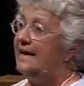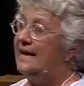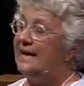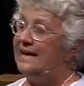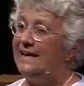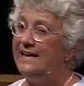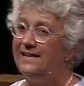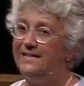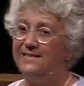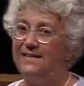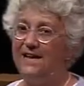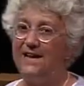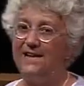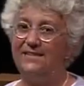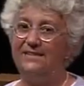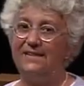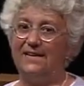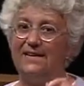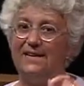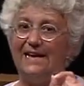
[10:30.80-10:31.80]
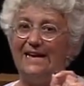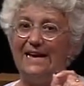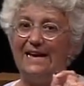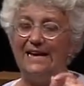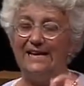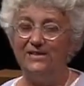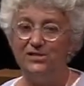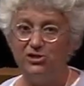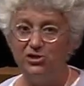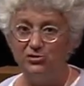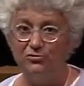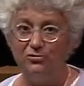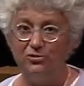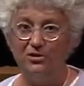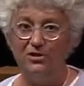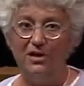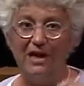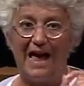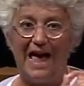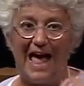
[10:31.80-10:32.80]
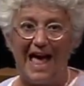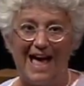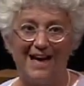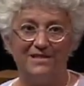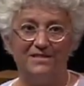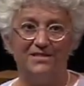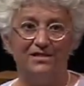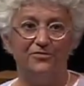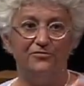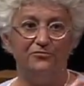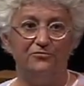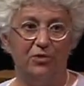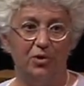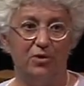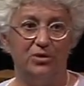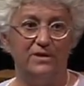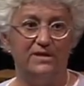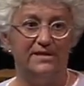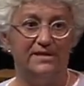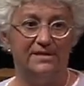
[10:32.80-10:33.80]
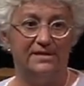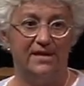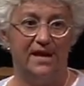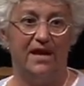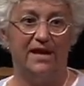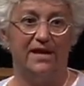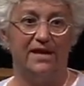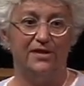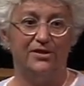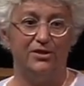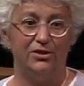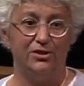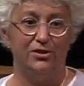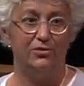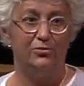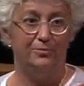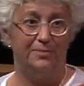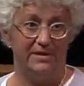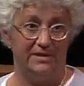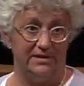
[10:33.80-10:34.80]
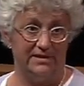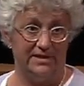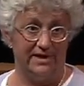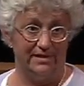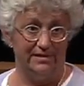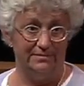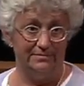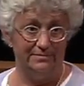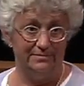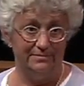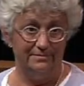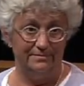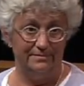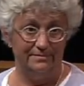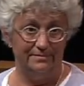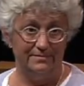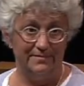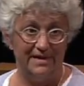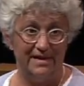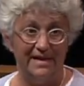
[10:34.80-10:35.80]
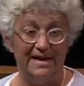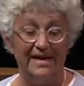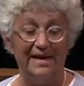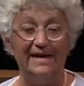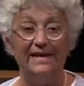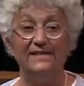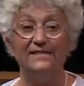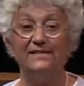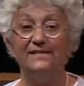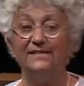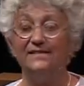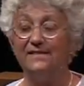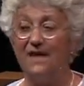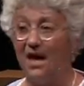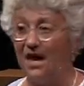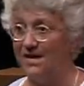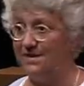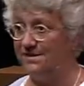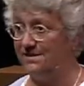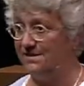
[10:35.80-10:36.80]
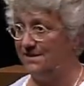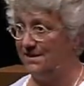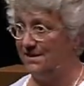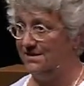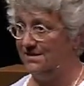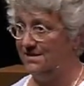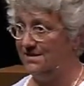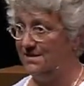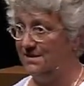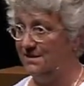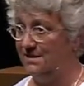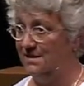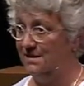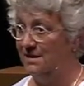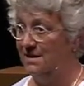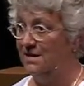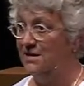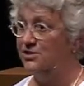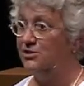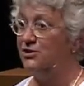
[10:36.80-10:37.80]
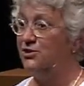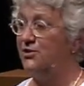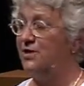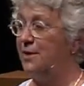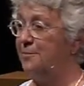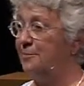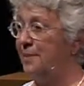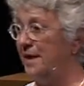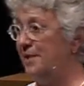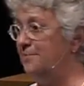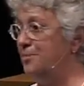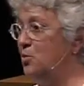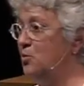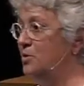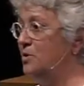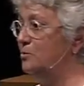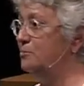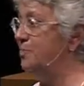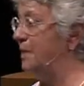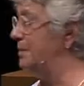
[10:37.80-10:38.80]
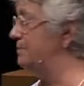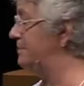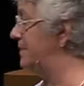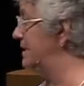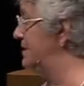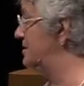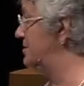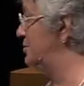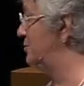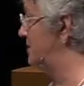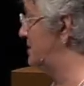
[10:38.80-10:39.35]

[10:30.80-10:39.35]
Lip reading: He takes an integral, active role in designing the new building. He designs it so that people will bump into